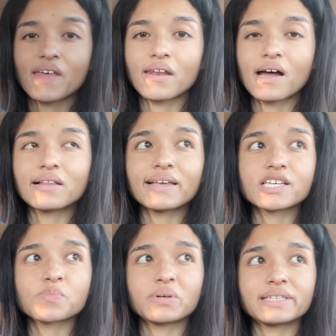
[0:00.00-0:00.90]
then not
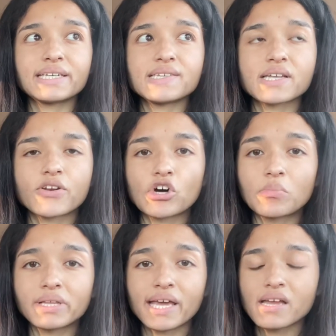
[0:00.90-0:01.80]
last but least, I know
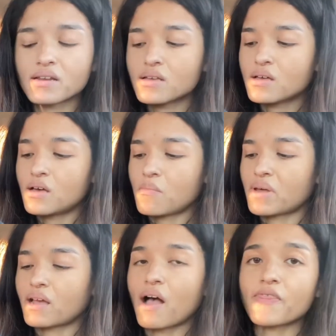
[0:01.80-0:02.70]
I'm late,
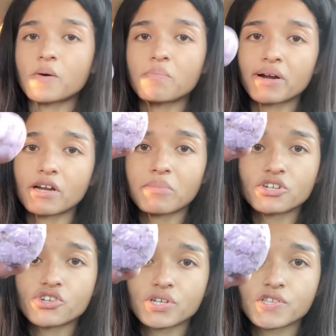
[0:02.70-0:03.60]
but I got the berry
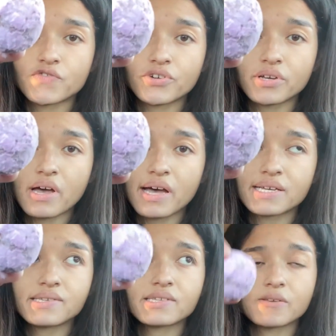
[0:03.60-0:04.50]
munchkins for you
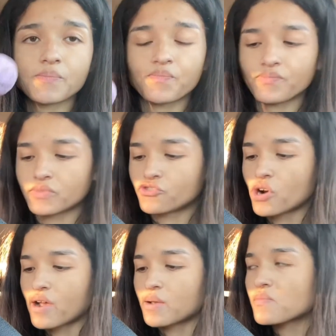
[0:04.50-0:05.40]
guys. I'm
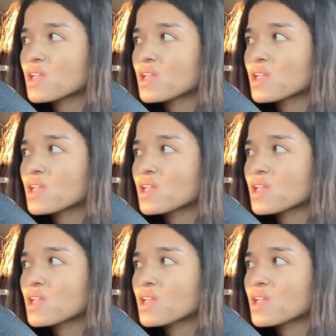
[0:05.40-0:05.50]
trying.